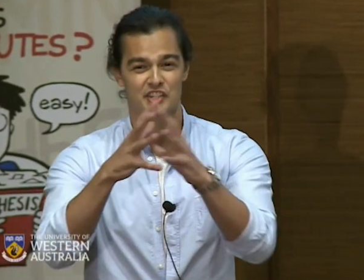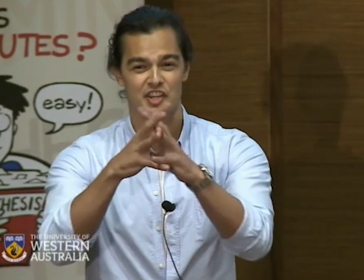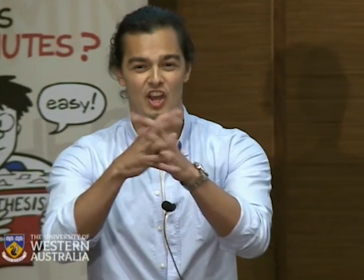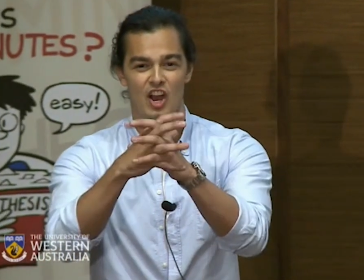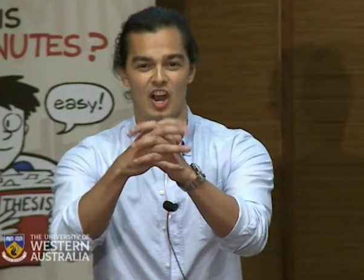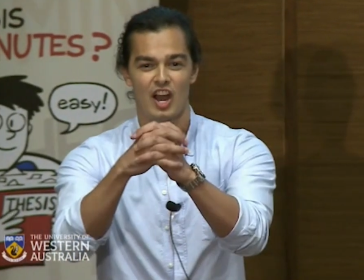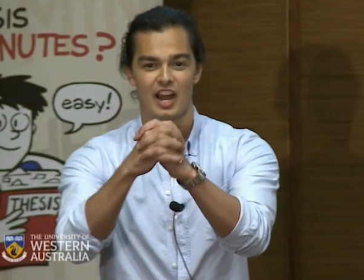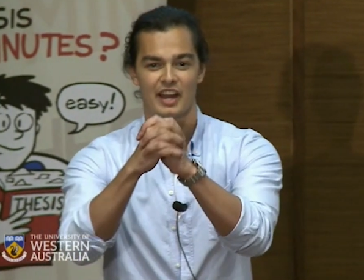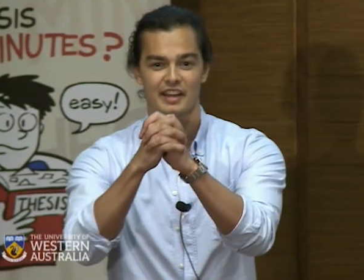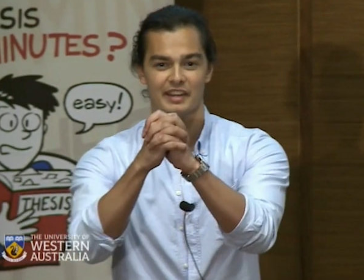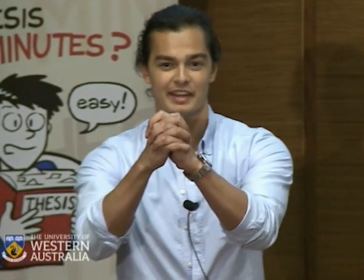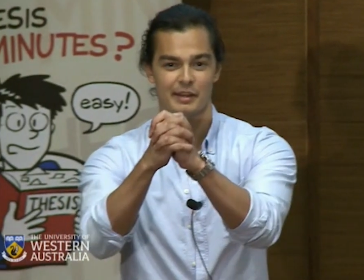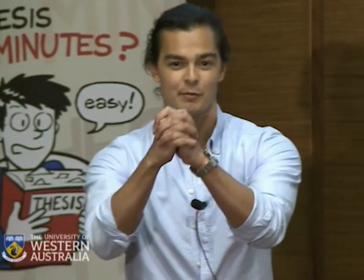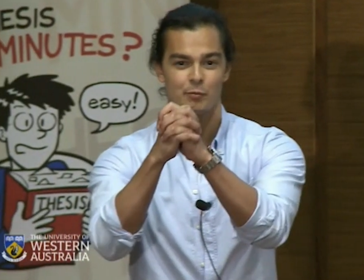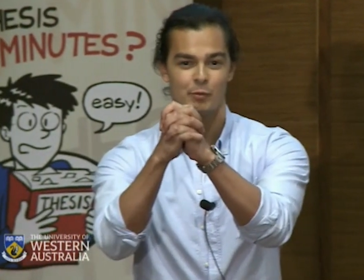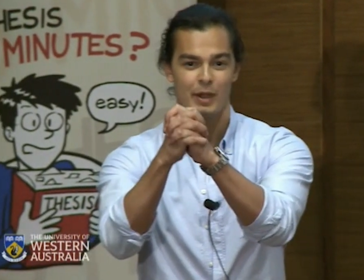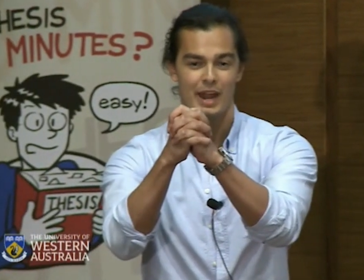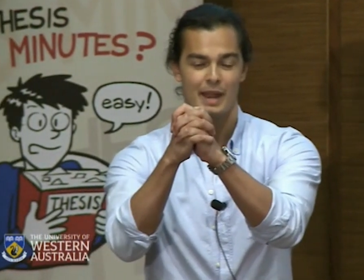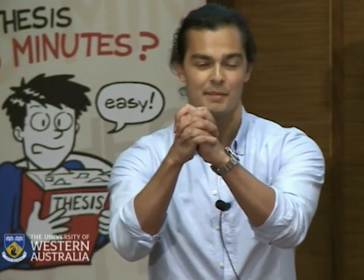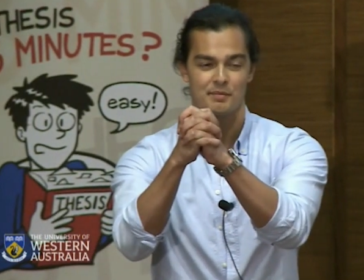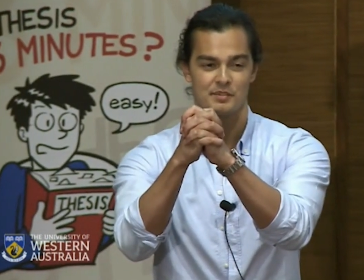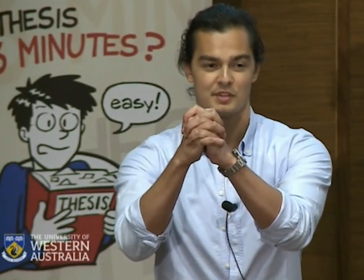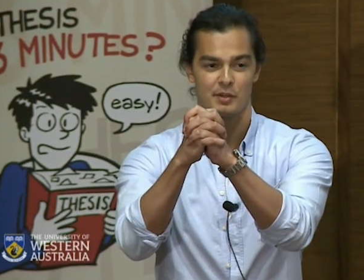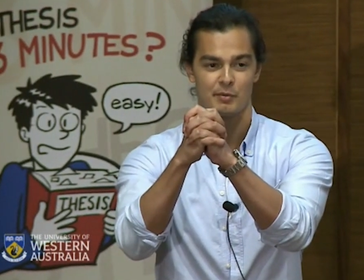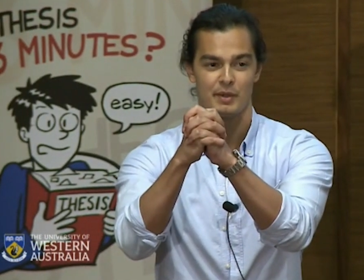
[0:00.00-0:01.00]
tightly
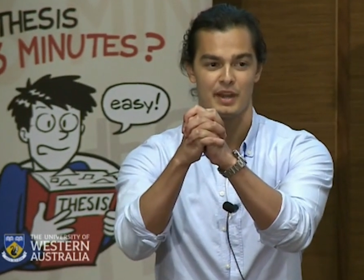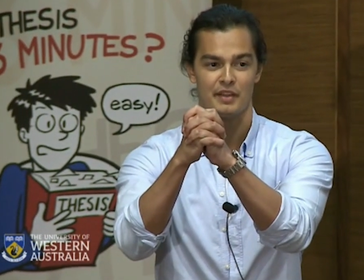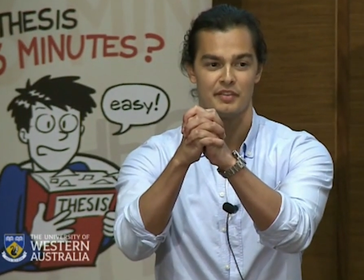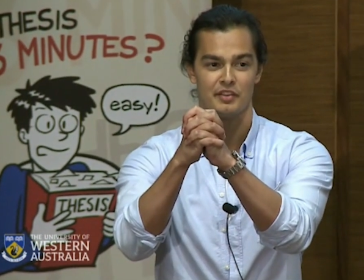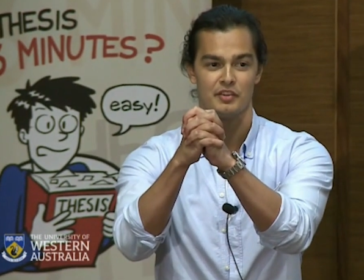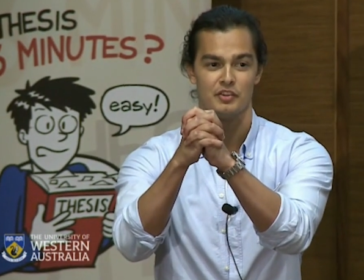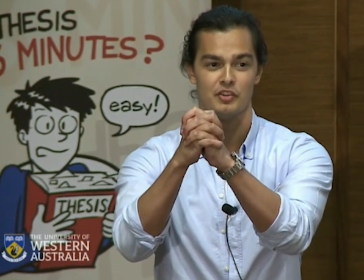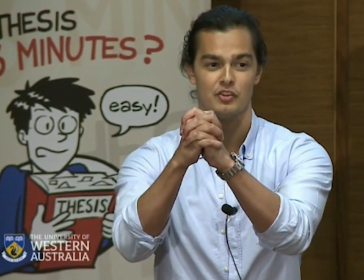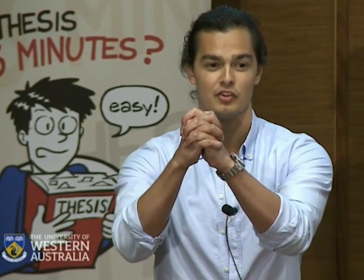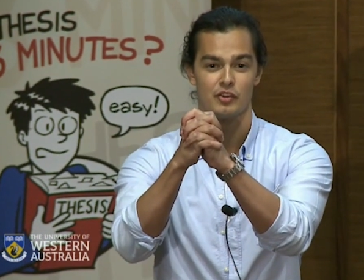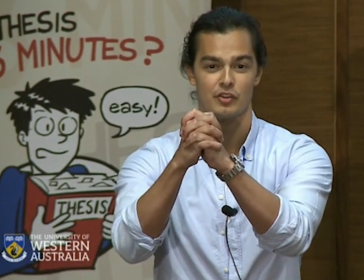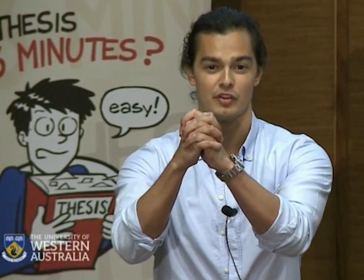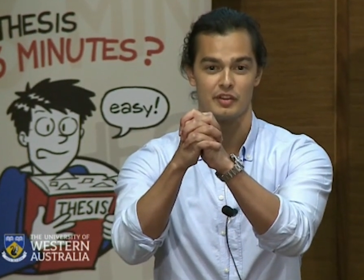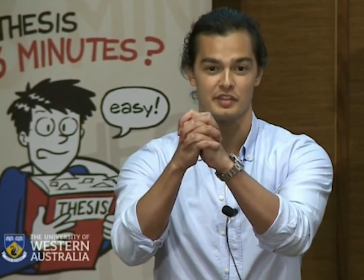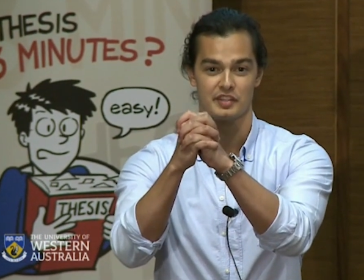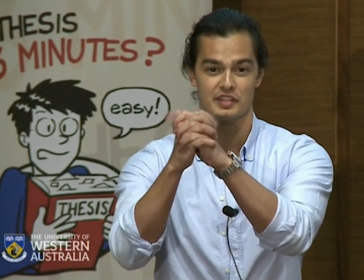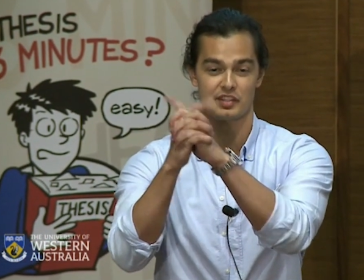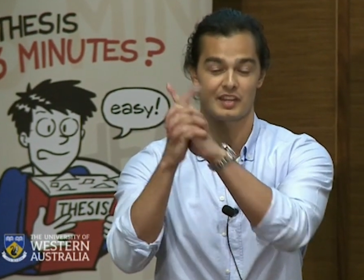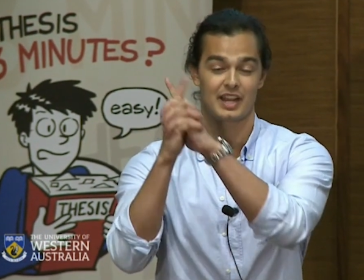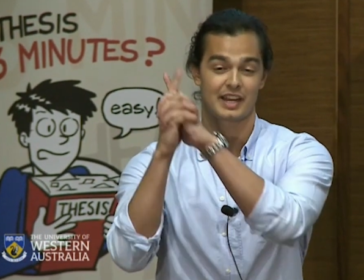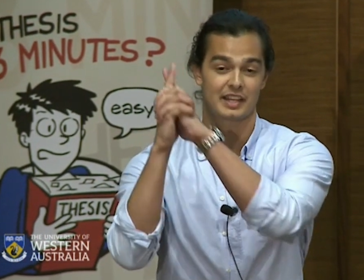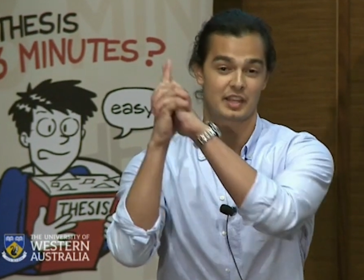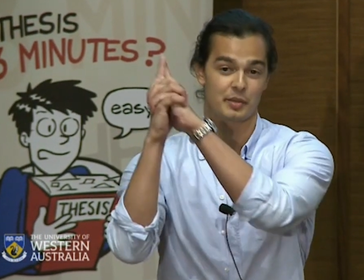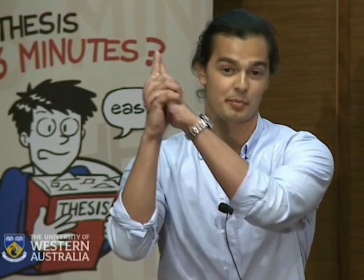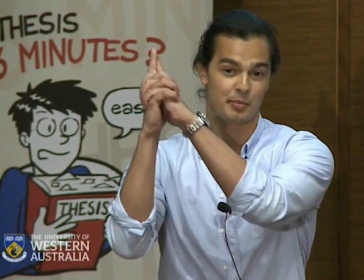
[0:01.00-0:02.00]
wraps around the neurons,
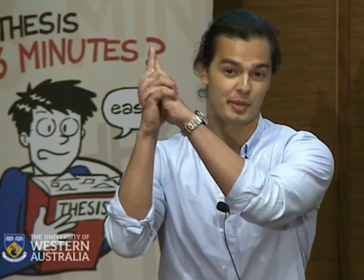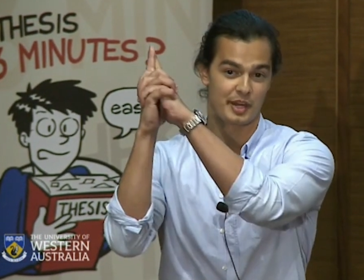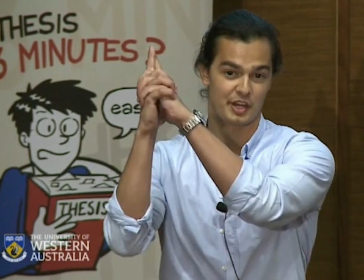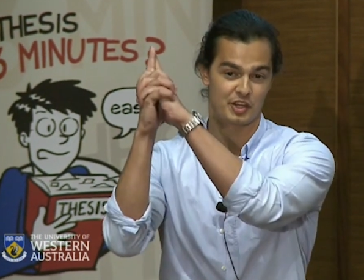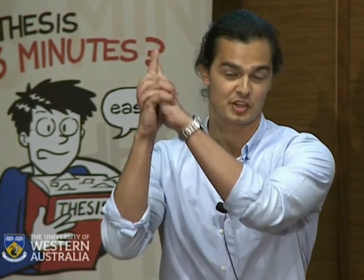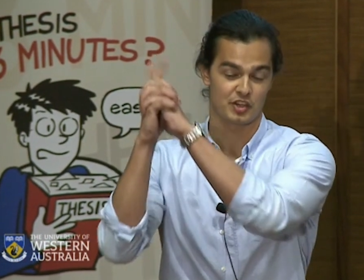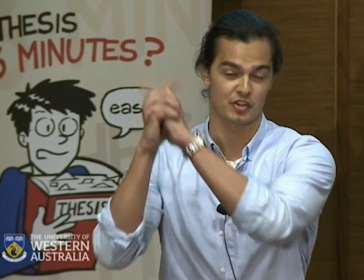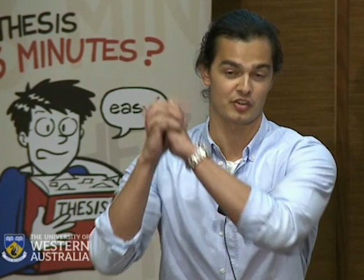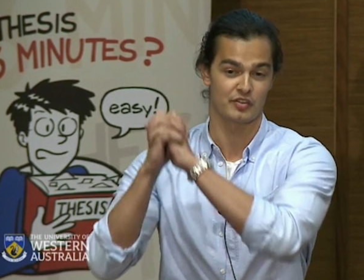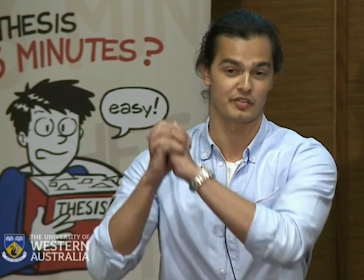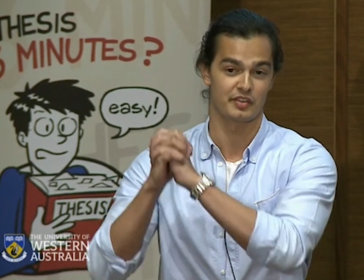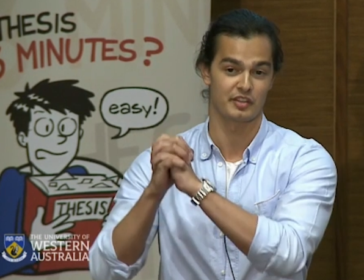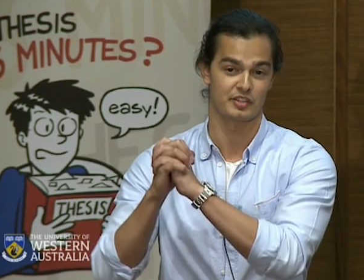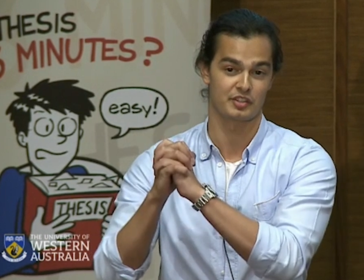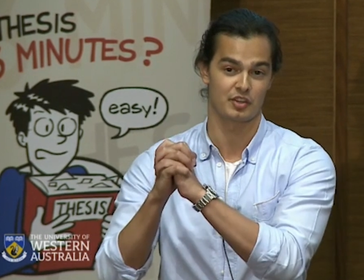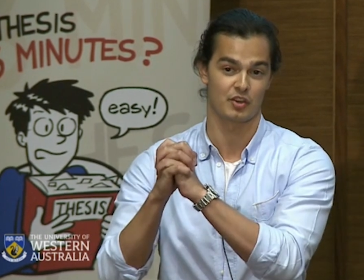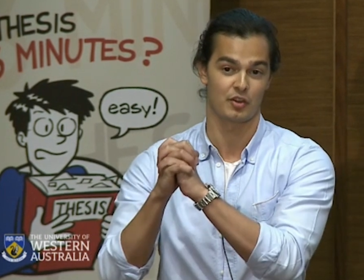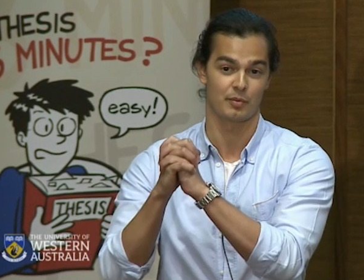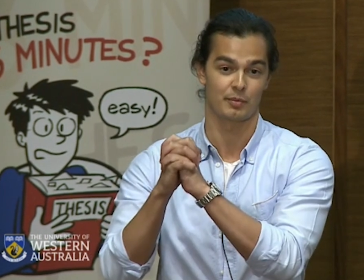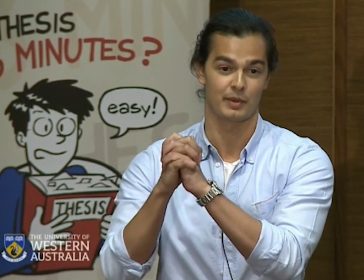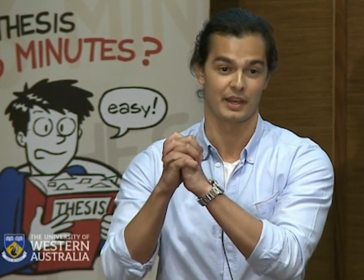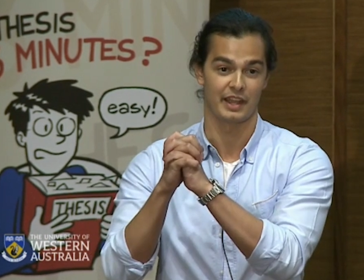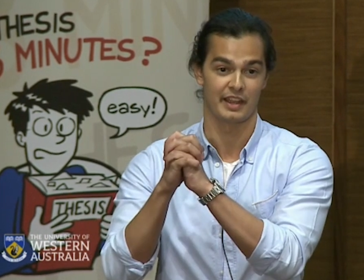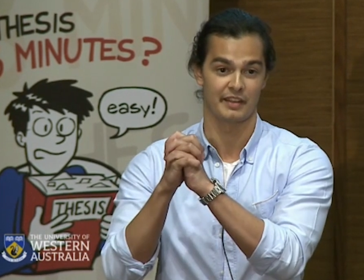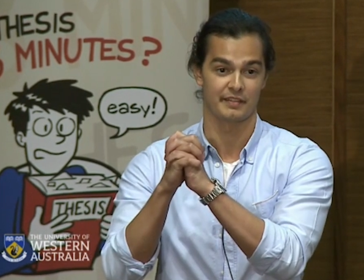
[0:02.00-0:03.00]
like the picture in the
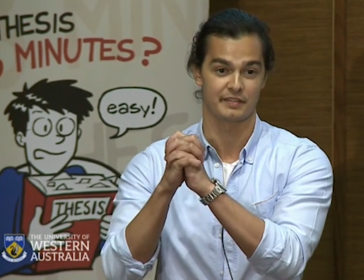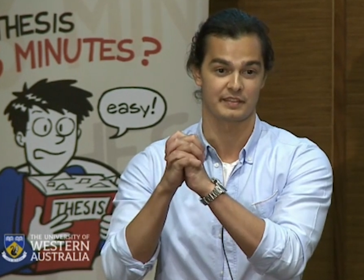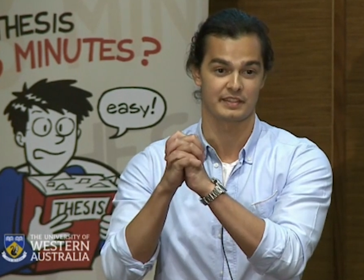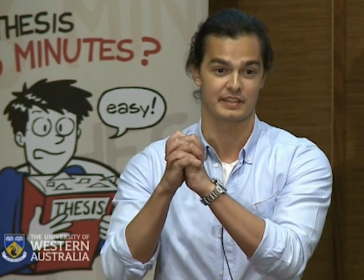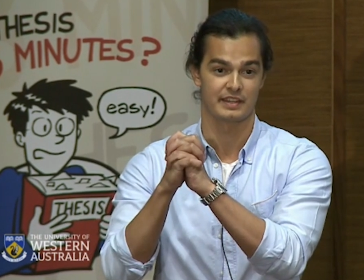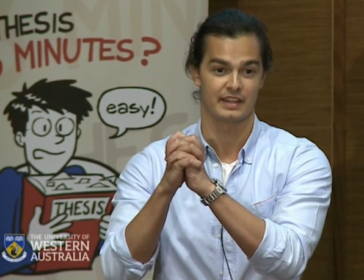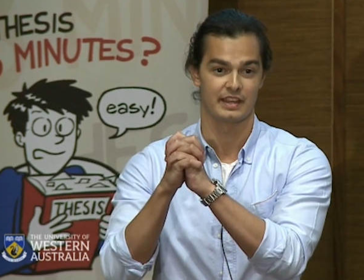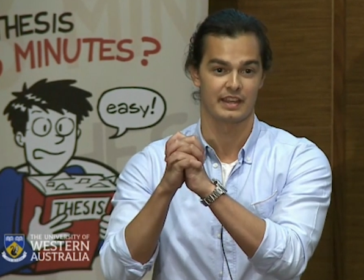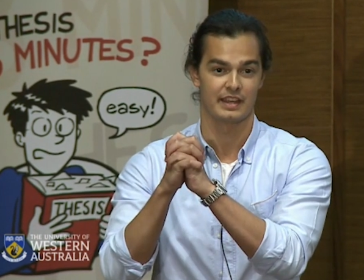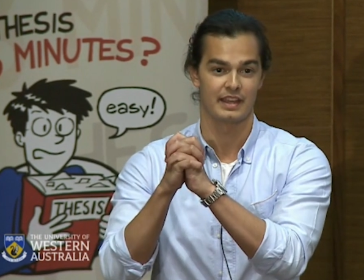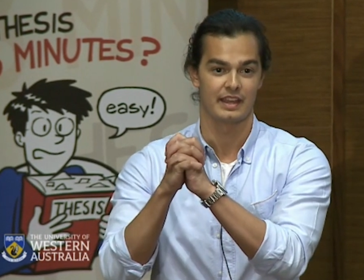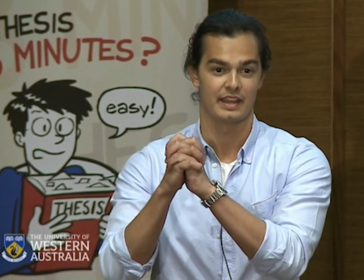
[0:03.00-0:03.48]
top left.